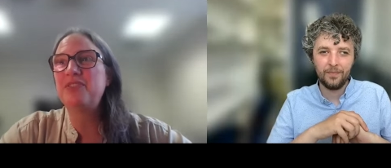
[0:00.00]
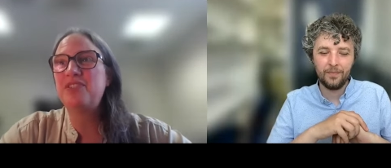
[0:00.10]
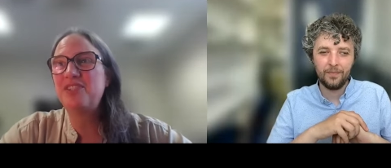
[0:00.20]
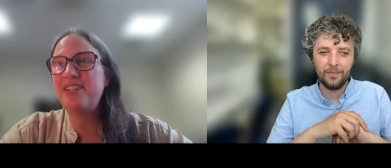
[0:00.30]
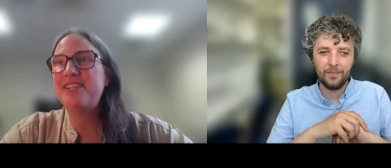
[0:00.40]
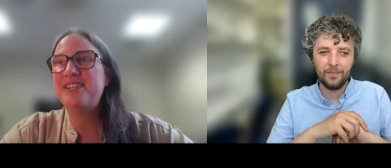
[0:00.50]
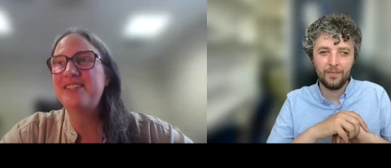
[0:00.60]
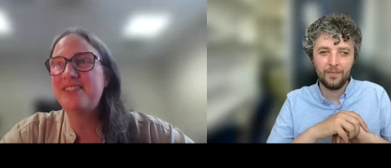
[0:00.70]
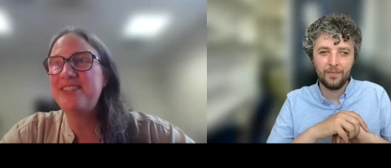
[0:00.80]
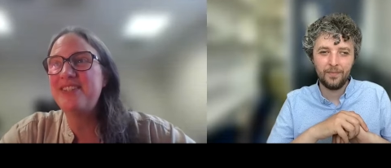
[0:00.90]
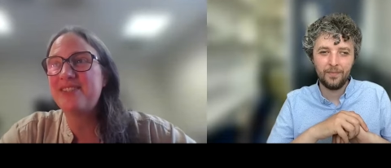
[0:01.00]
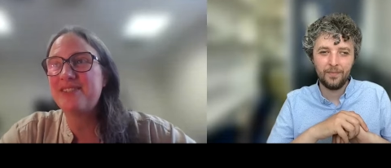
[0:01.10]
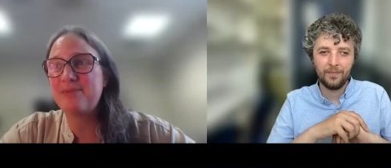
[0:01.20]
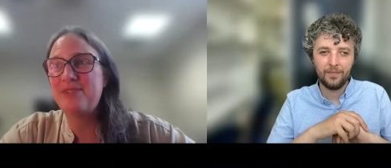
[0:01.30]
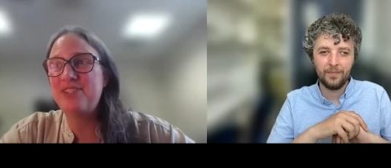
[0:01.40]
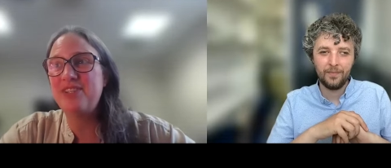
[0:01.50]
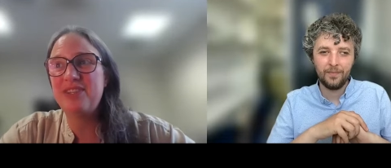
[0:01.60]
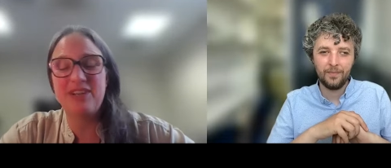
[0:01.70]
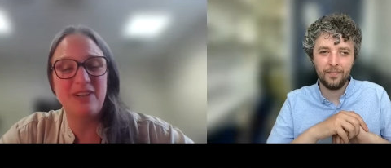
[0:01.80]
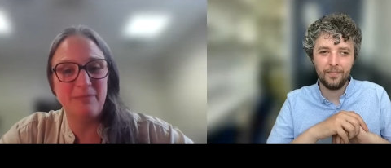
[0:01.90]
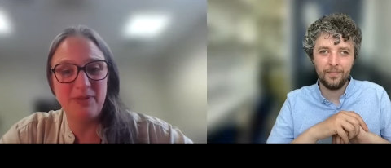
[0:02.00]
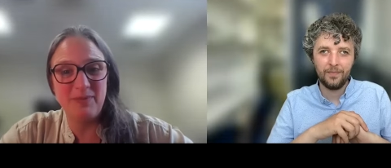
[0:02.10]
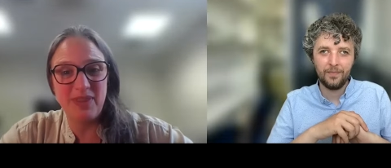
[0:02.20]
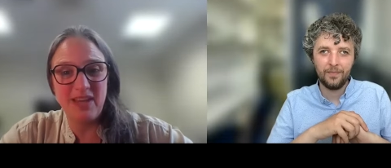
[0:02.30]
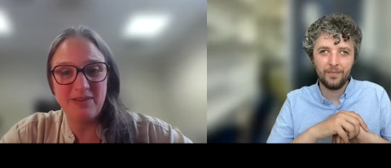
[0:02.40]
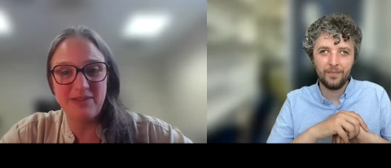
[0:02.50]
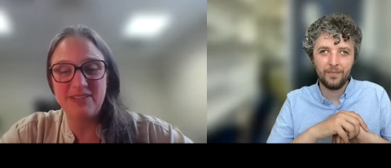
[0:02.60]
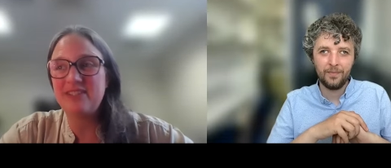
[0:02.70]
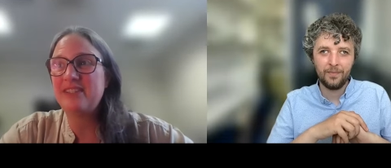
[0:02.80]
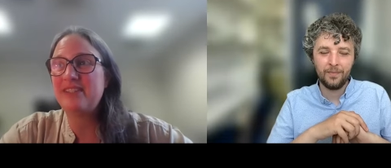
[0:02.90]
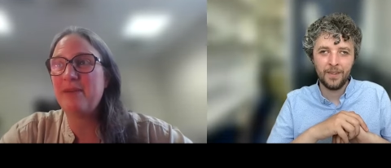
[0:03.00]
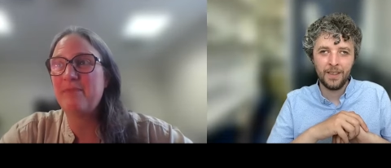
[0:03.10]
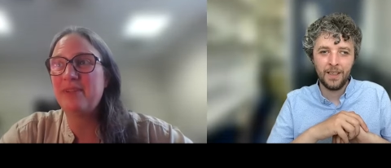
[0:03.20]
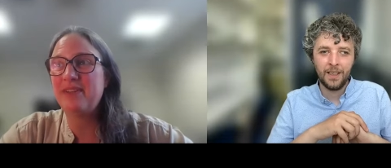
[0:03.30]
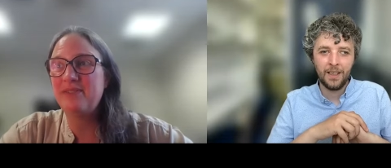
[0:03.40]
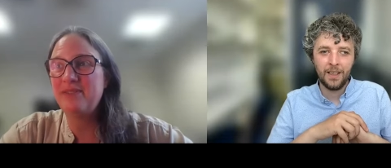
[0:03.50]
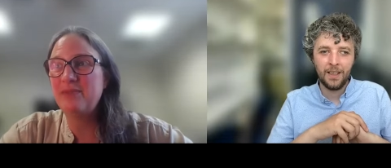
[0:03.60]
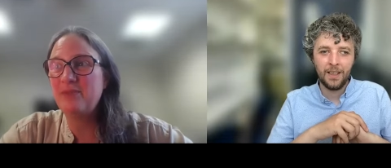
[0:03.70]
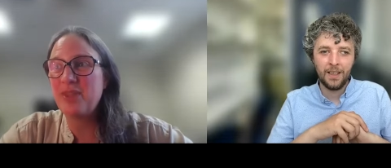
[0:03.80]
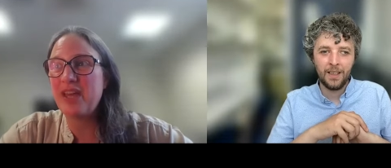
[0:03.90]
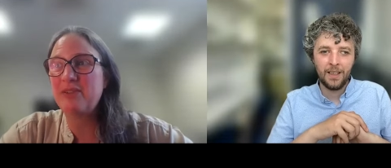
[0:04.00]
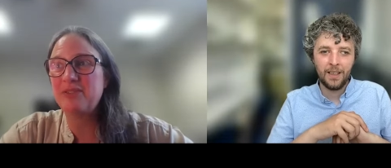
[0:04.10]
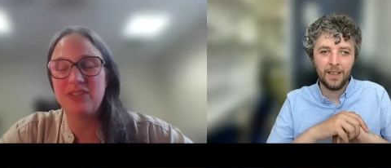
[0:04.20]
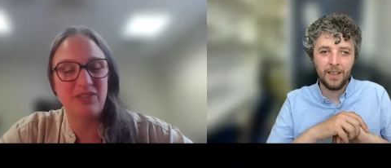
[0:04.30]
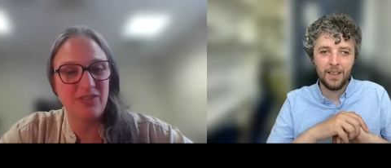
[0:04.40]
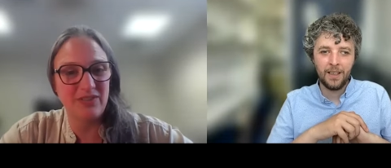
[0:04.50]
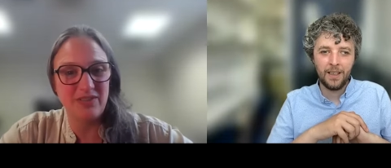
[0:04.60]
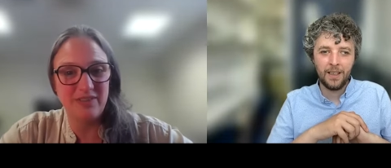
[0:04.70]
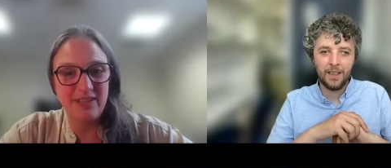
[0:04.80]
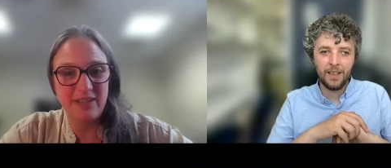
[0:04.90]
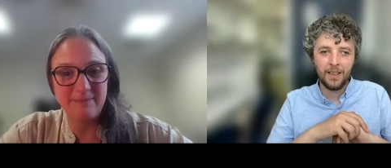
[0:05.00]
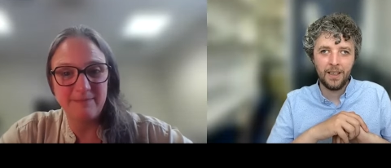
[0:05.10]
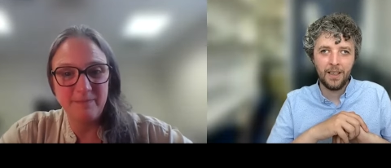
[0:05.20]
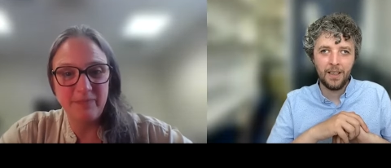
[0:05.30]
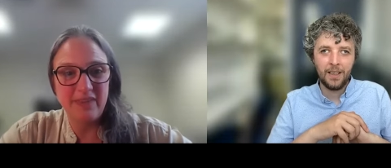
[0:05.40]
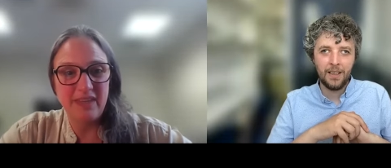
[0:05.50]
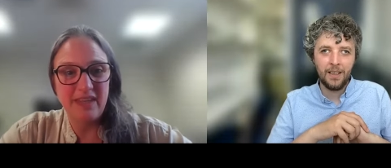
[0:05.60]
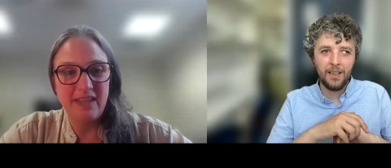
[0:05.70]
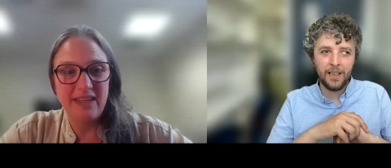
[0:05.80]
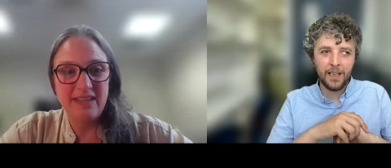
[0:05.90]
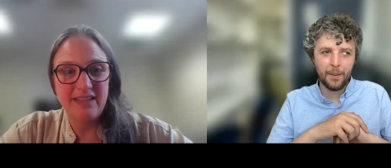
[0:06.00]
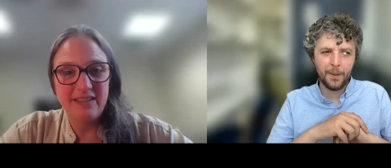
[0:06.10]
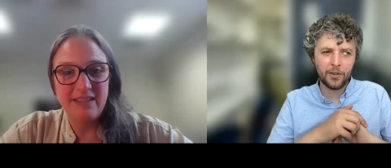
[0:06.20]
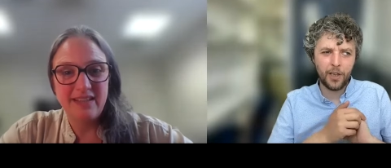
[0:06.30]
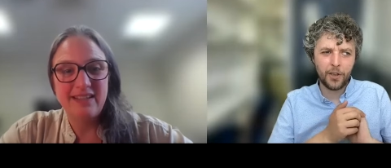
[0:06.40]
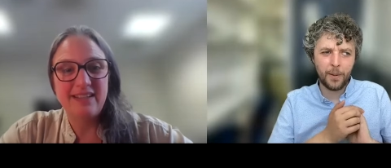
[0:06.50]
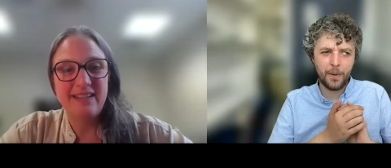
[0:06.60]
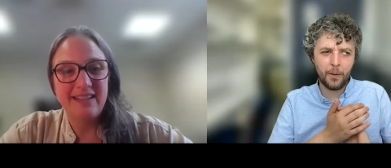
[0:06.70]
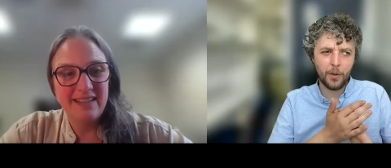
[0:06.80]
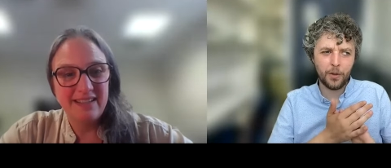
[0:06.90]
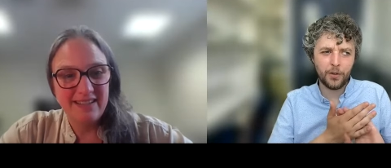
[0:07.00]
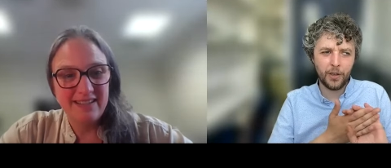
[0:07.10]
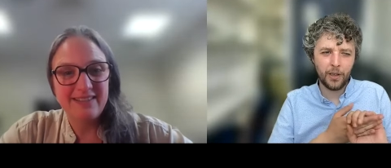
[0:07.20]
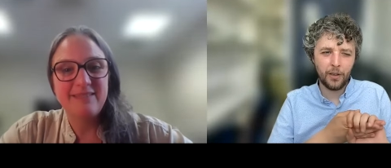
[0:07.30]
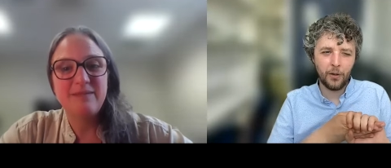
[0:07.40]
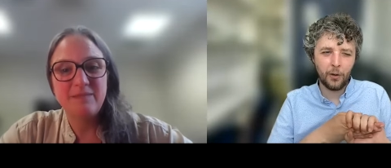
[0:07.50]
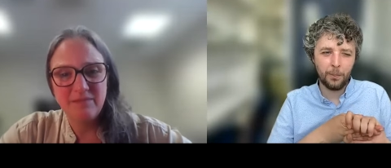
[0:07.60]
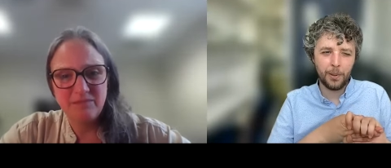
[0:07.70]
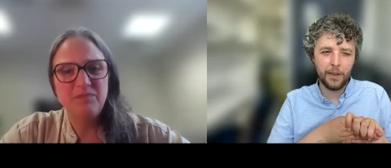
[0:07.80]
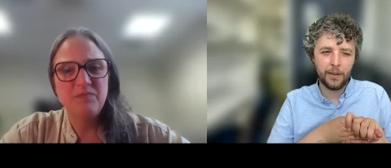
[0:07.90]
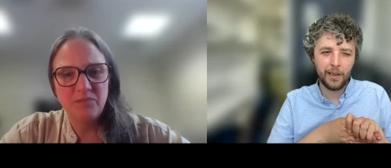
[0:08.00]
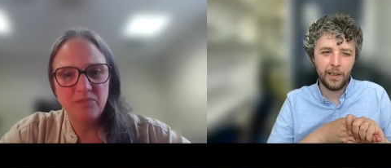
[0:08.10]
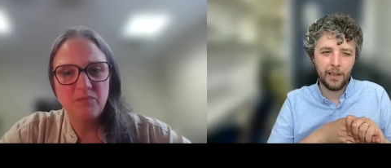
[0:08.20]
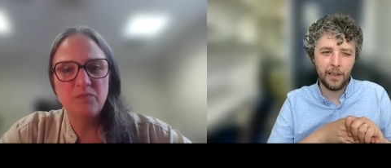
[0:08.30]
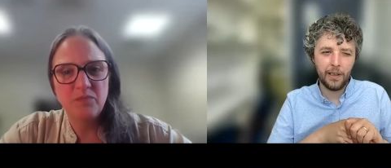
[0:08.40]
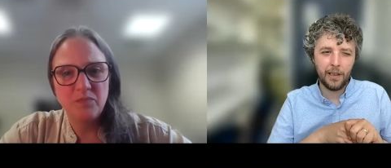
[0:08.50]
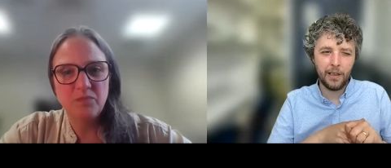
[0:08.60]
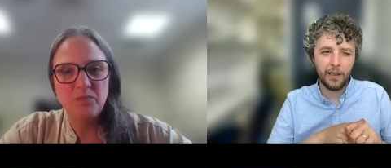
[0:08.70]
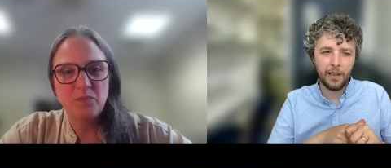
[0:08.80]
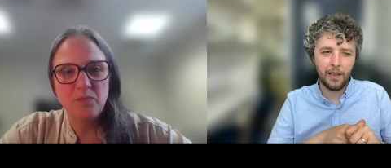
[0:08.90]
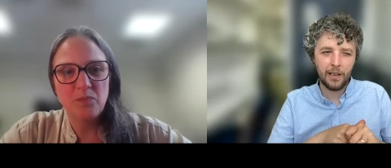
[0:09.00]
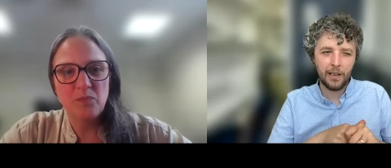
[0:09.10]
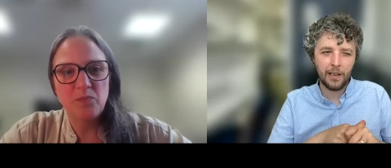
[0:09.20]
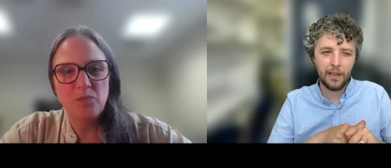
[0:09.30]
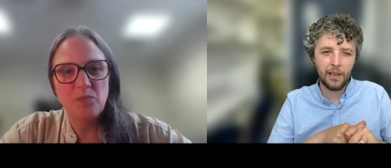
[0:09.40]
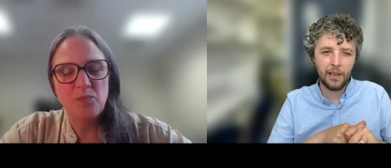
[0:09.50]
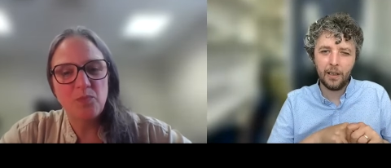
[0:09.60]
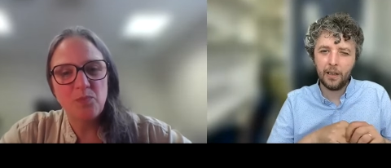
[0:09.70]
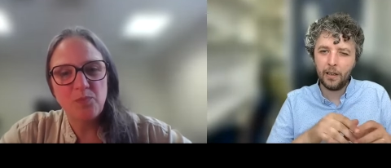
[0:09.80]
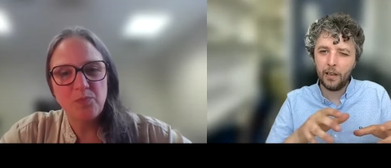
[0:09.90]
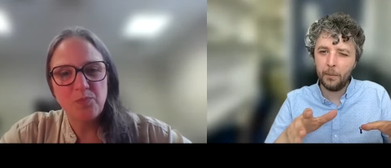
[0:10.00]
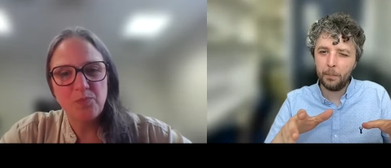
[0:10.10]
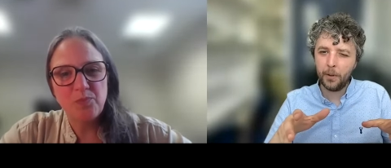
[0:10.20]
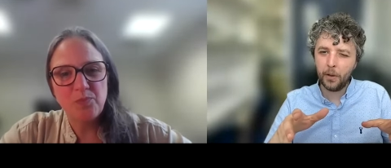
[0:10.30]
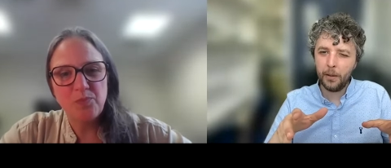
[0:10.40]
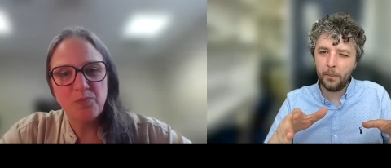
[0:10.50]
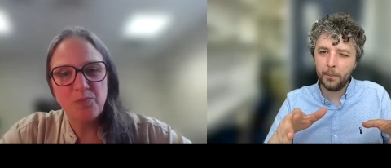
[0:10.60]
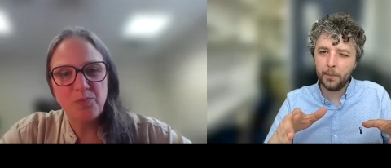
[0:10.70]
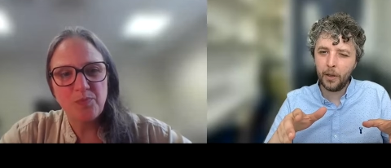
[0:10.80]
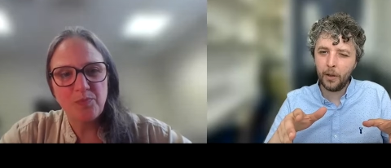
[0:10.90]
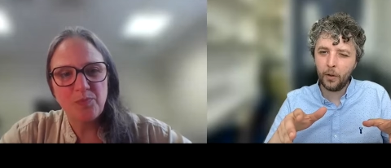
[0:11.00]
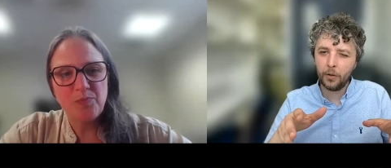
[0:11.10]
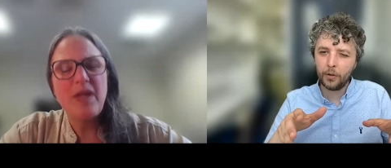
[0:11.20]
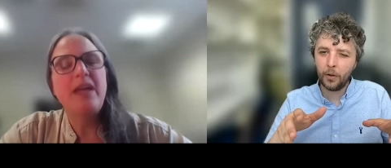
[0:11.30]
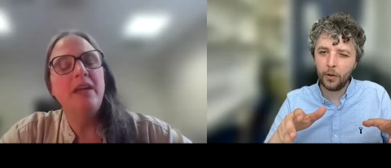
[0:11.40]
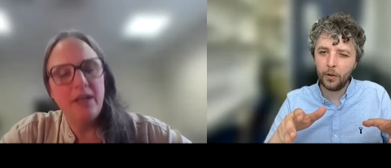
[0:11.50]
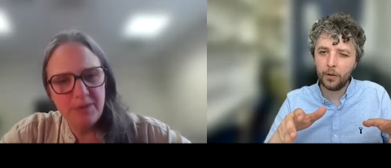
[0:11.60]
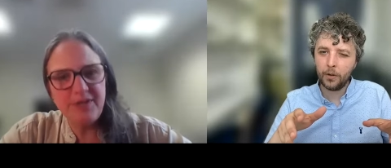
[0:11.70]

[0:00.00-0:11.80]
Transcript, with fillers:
Speaker 1: to treat his seizures with gene therapy without without such surgery?
Speaker 2: Yeah, because HM was uh, completely uh, hippocamp uh, eh, or, or, he